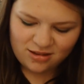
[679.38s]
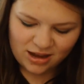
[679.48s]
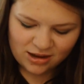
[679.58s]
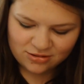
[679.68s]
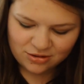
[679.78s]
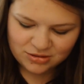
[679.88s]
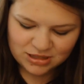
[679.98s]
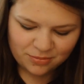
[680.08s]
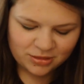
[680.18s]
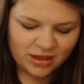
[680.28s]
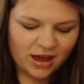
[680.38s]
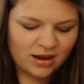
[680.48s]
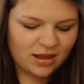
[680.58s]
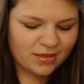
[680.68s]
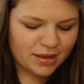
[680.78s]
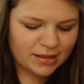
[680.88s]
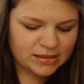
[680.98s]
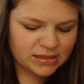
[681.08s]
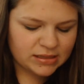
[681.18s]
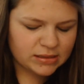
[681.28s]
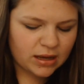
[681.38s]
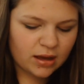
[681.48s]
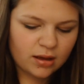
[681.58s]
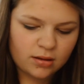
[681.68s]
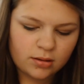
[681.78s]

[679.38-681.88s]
I don't know what's up with that. And then this is Gotta